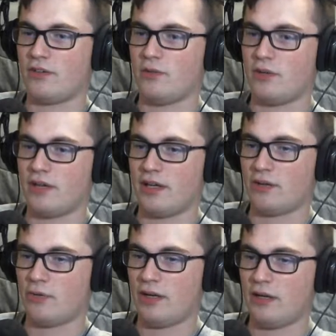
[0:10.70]
to do again.
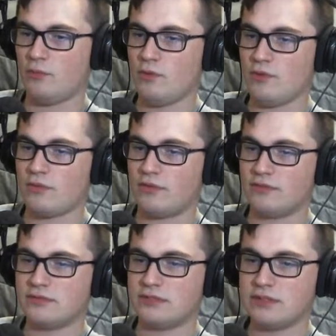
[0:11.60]
Great. Whoop.
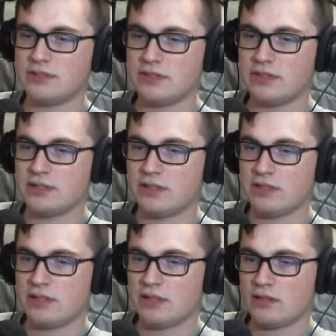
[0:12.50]

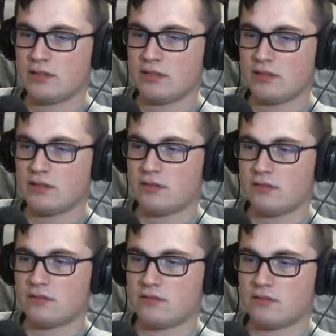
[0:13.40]
Unit in
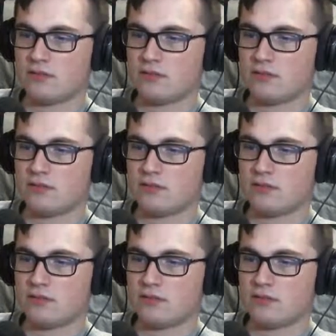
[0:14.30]
production.